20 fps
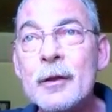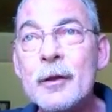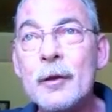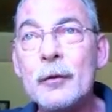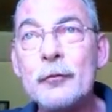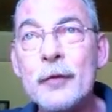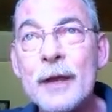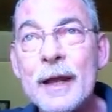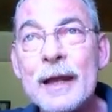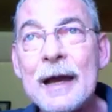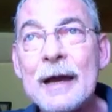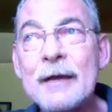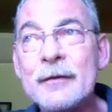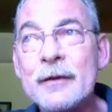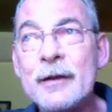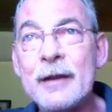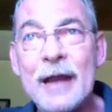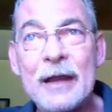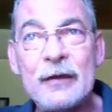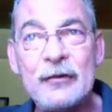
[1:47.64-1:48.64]
you'll realize that
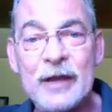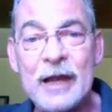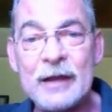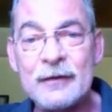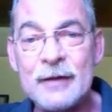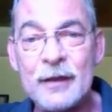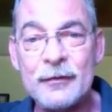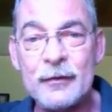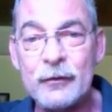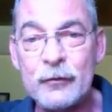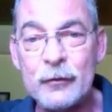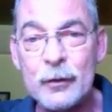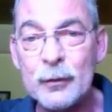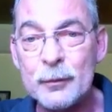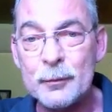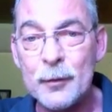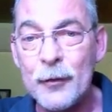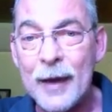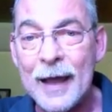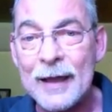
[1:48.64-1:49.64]
it actually has nothing to do
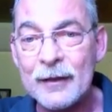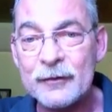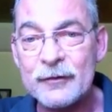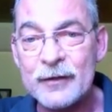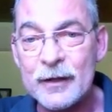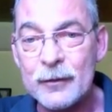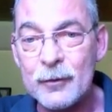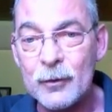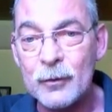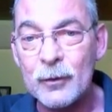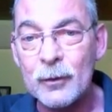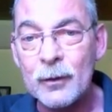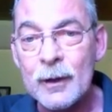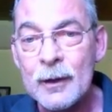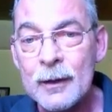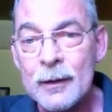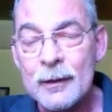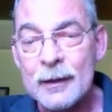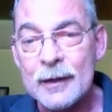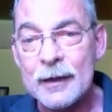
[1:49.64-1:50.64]
with morality at all.
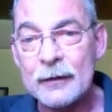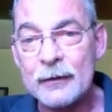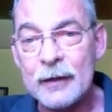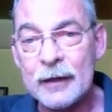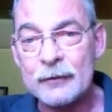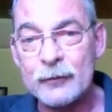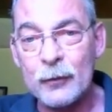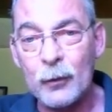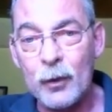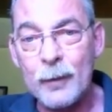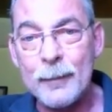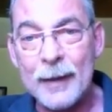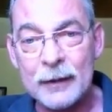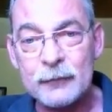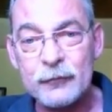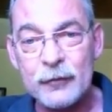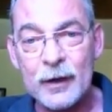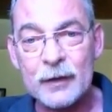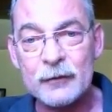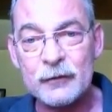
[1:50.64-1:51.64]
It's all about
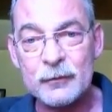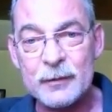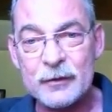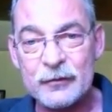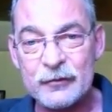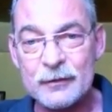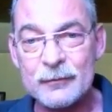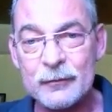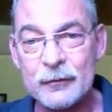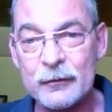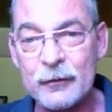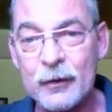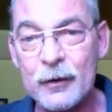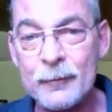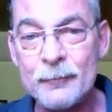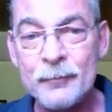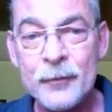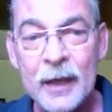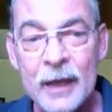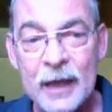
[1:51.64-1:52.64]
transmission. So
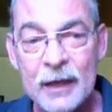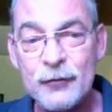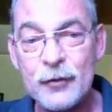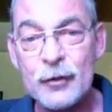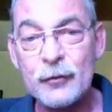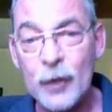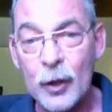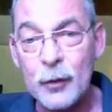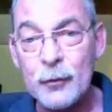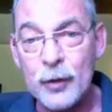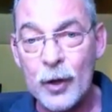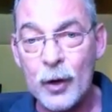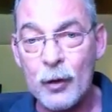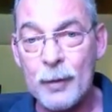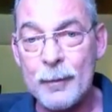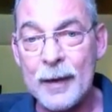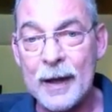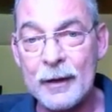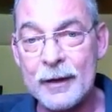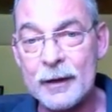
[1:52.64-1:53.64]
if you don't know
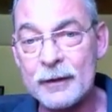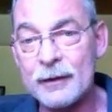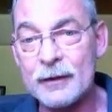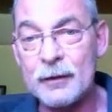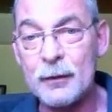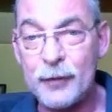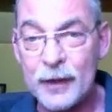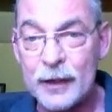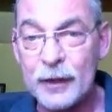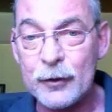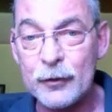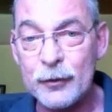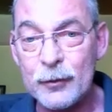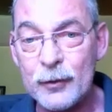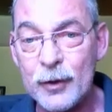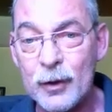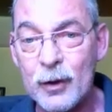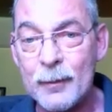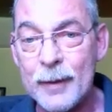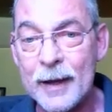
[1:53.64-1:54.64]
about it and you think you do
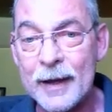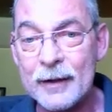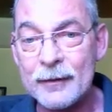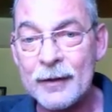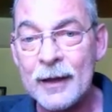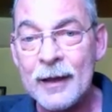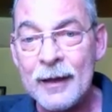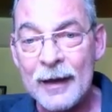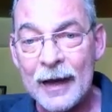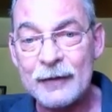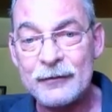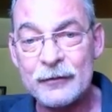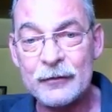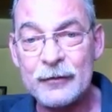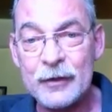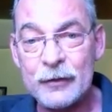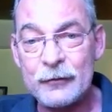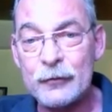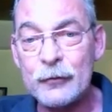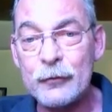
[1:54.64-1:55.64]
know about it, I
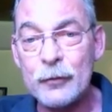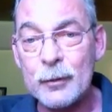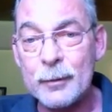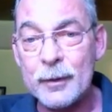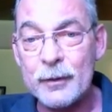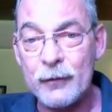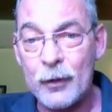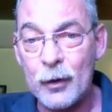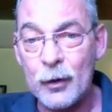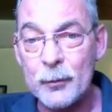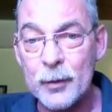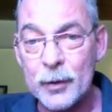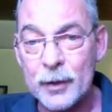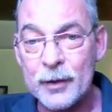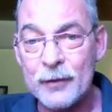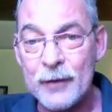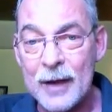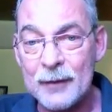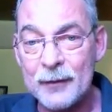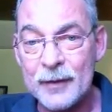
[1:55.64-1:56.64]
suggest you do a bit of homework
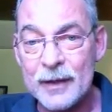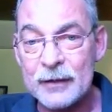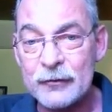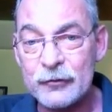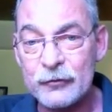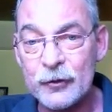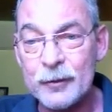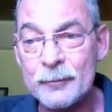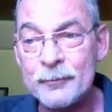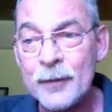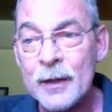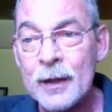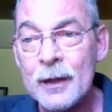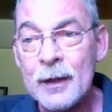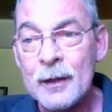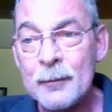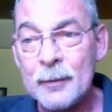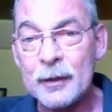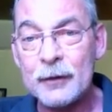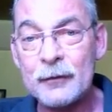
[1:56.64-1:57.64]
around the issue.
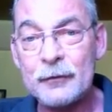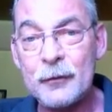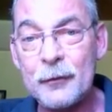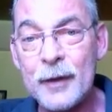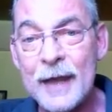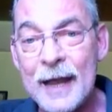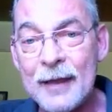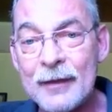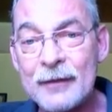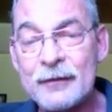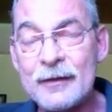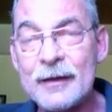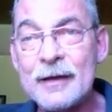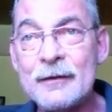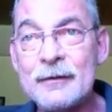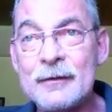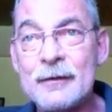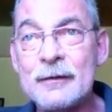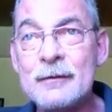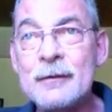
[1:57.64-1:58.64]
Because the reality
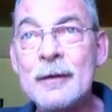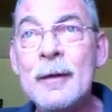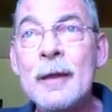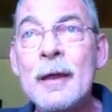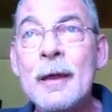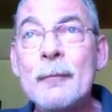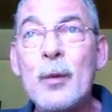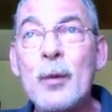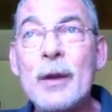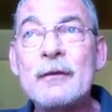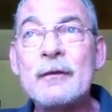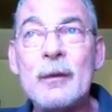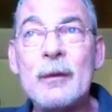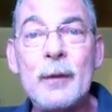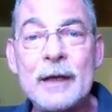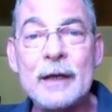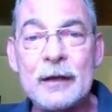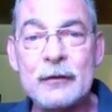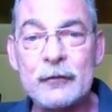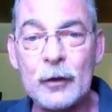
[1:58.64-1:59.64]
is when
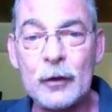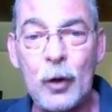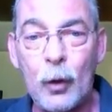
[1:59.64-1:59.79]
someone gets a